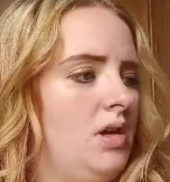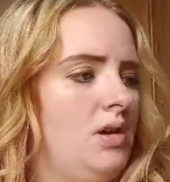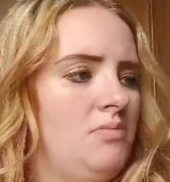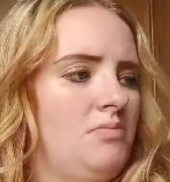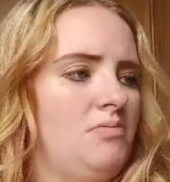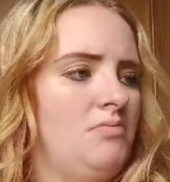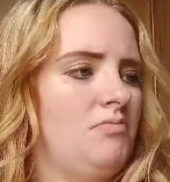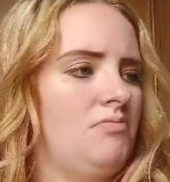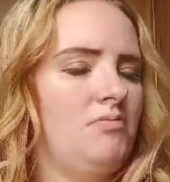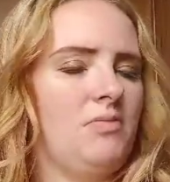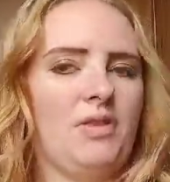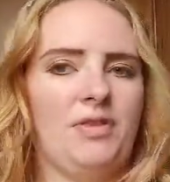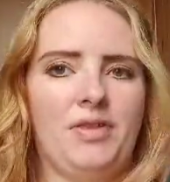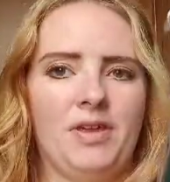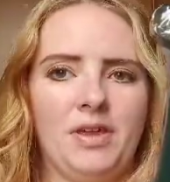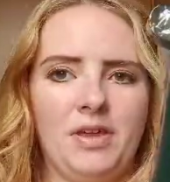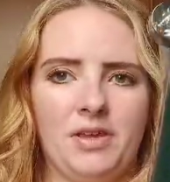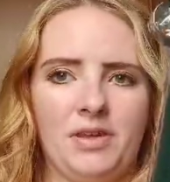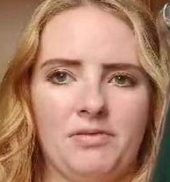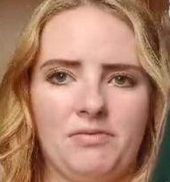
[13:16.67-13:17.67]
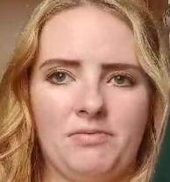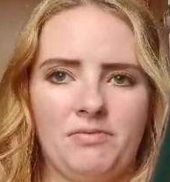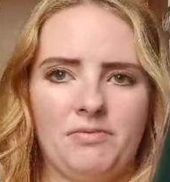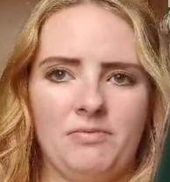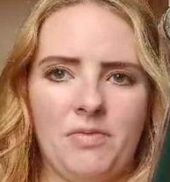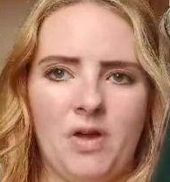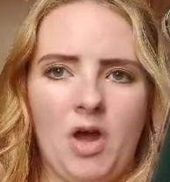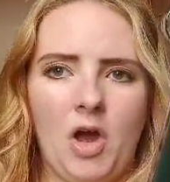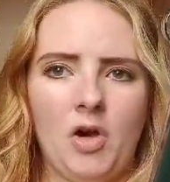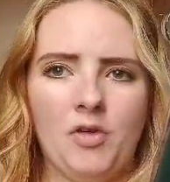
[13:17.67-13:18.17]
I think
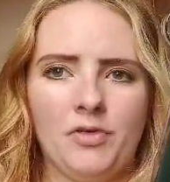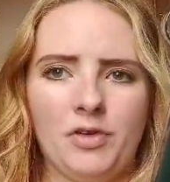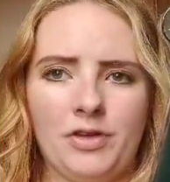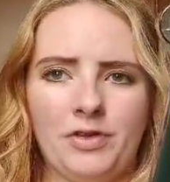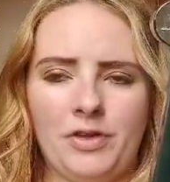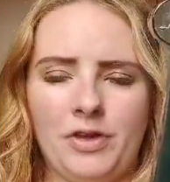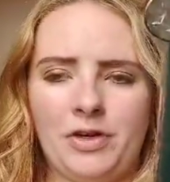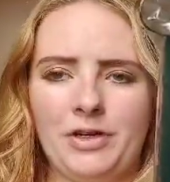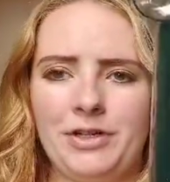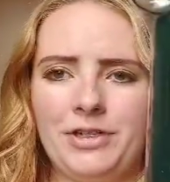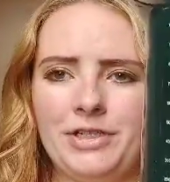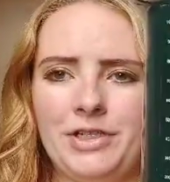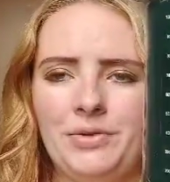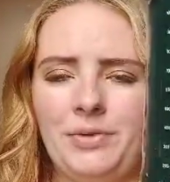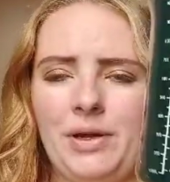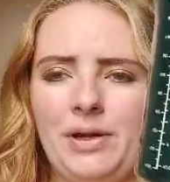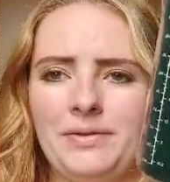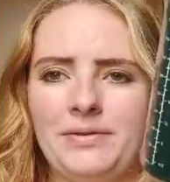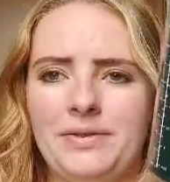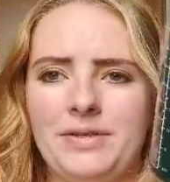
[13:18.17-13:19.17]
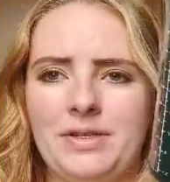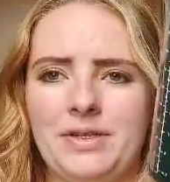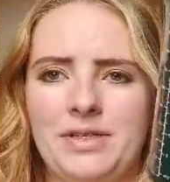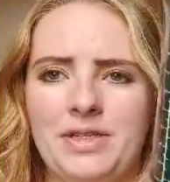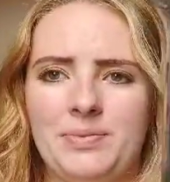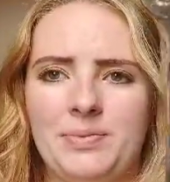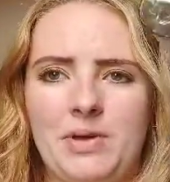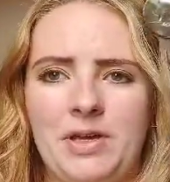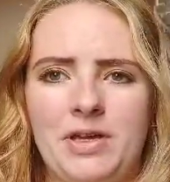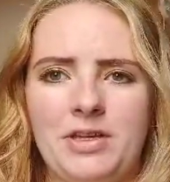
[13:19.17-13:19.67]
over 32
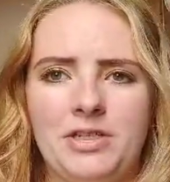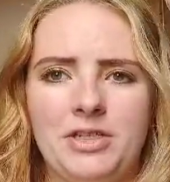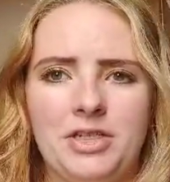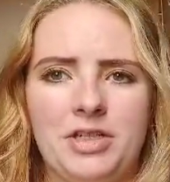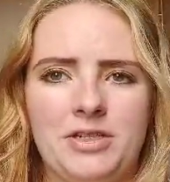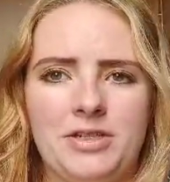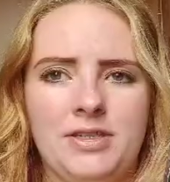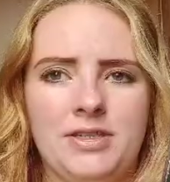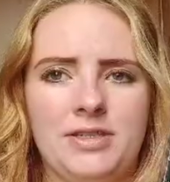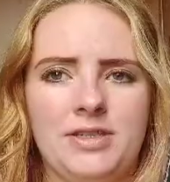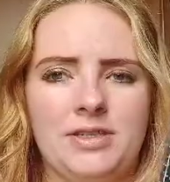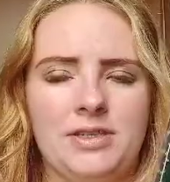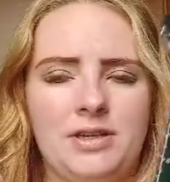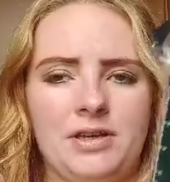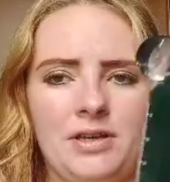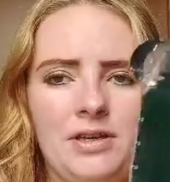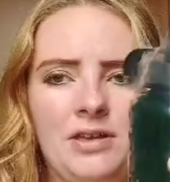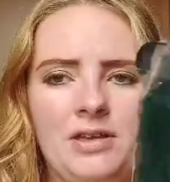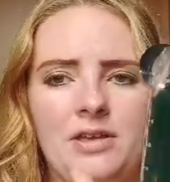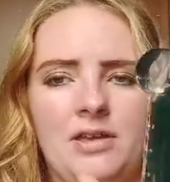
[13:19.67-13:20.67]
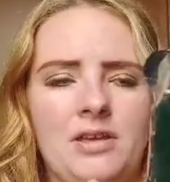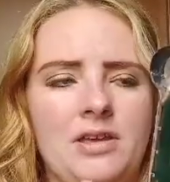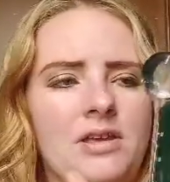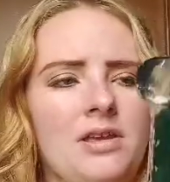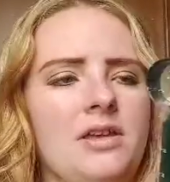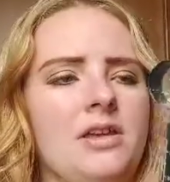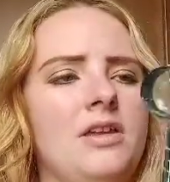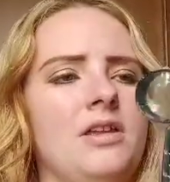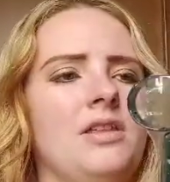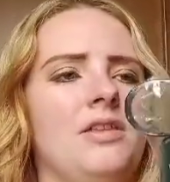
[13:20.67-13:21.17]
ounces, but it's just this
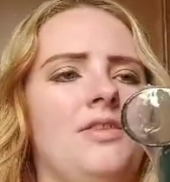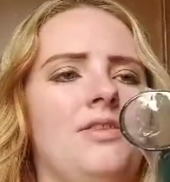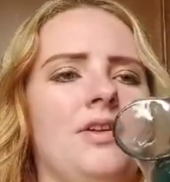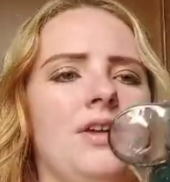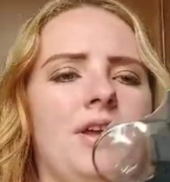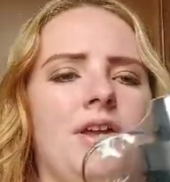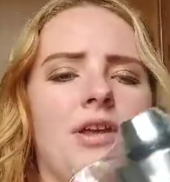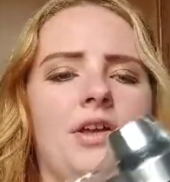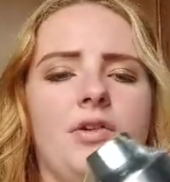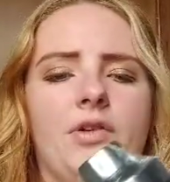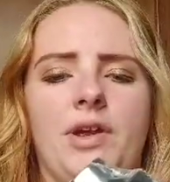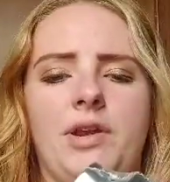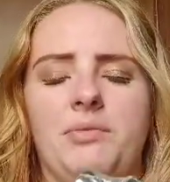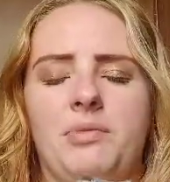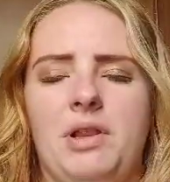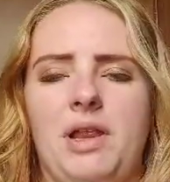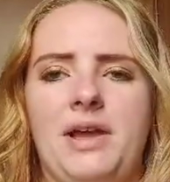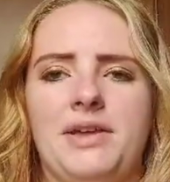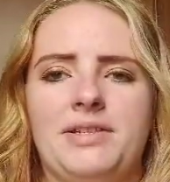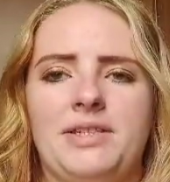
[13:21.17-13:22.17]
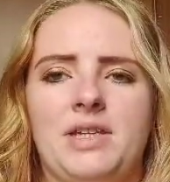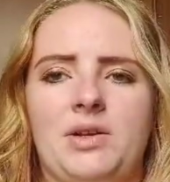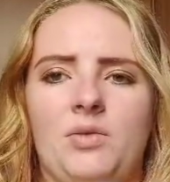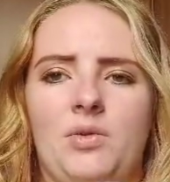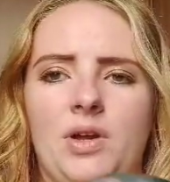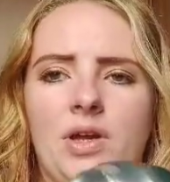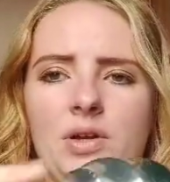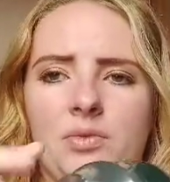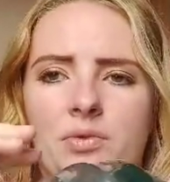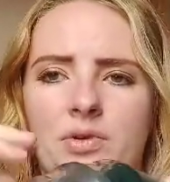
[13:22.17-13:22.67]
thick green plastic
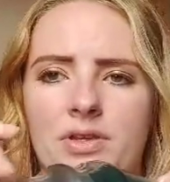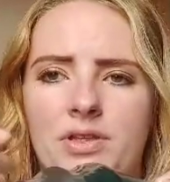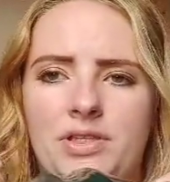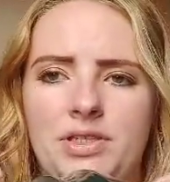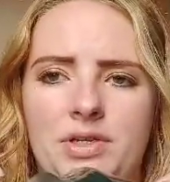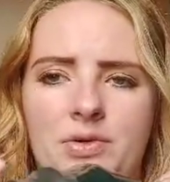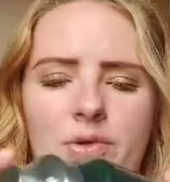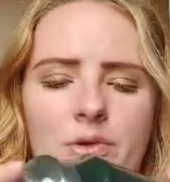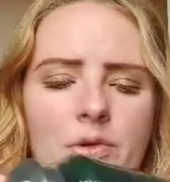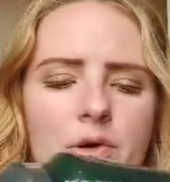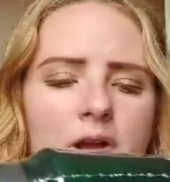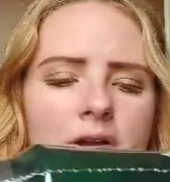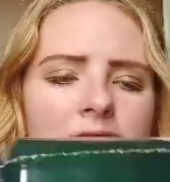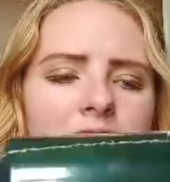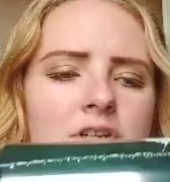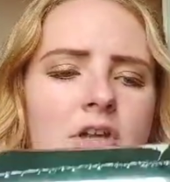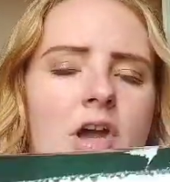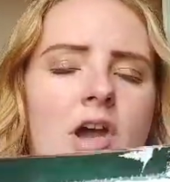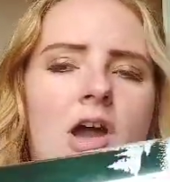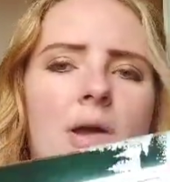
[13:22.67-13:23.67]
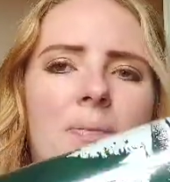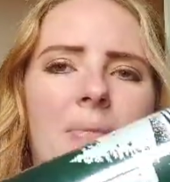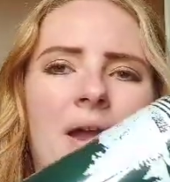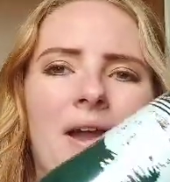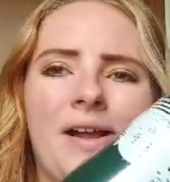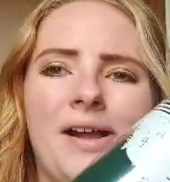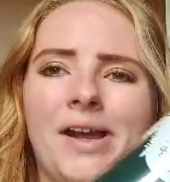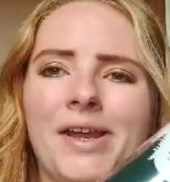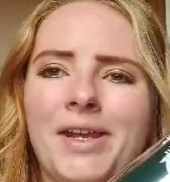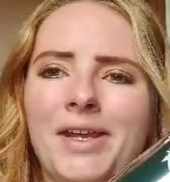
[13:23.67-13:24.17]
one with a screw off top.
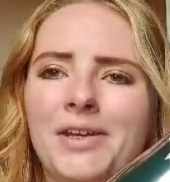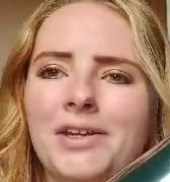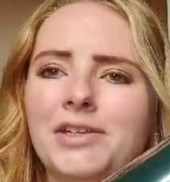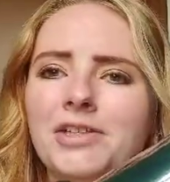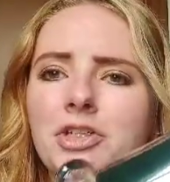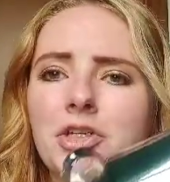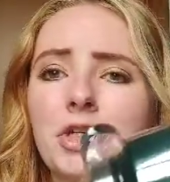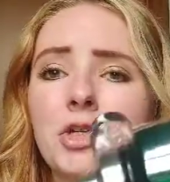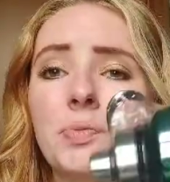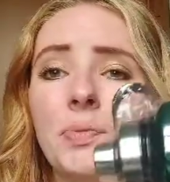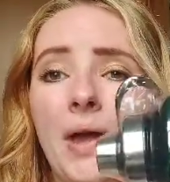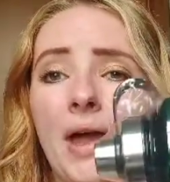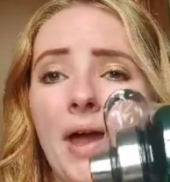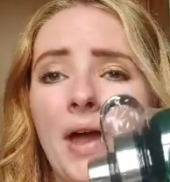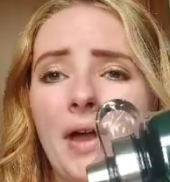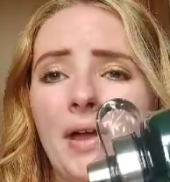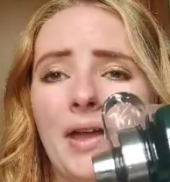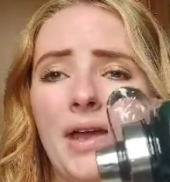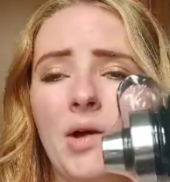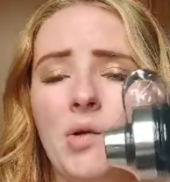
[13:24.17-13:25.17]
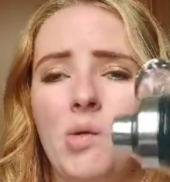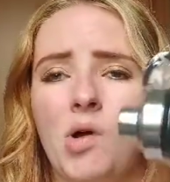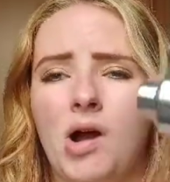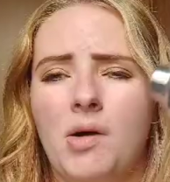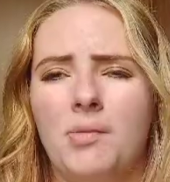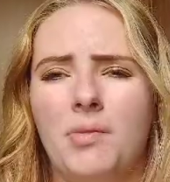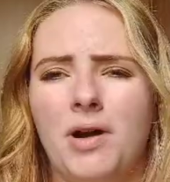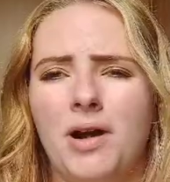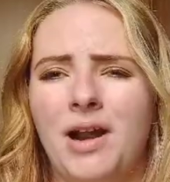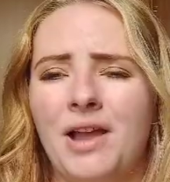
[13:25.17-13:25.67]
I got it in a 2-pack at
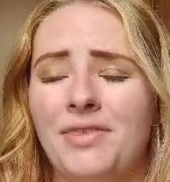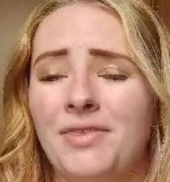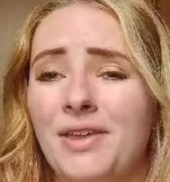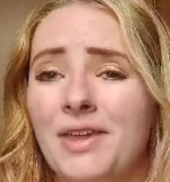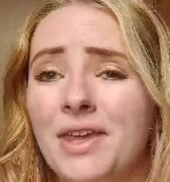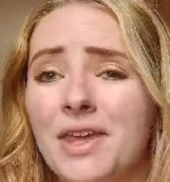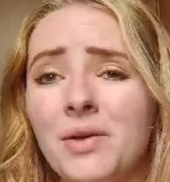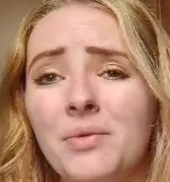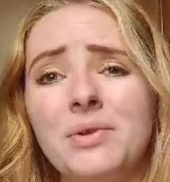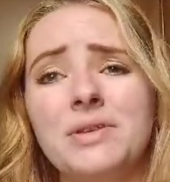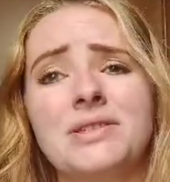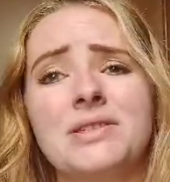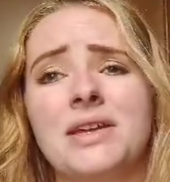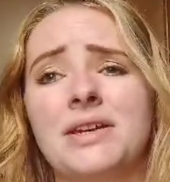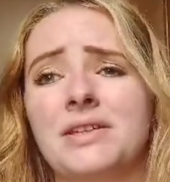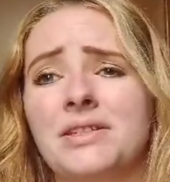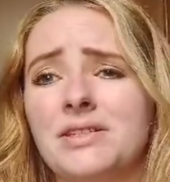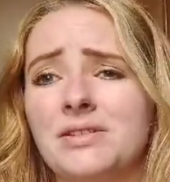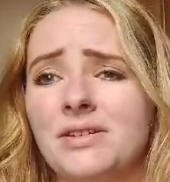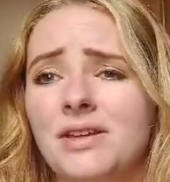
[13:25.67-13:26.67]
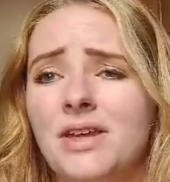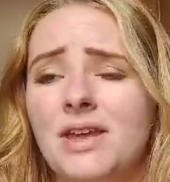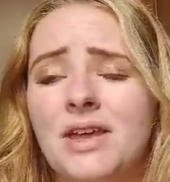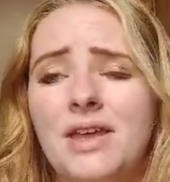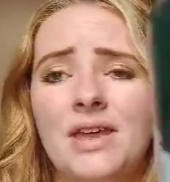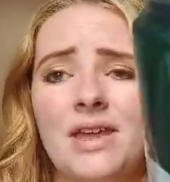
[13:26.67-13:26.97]
Walmart. I think it was like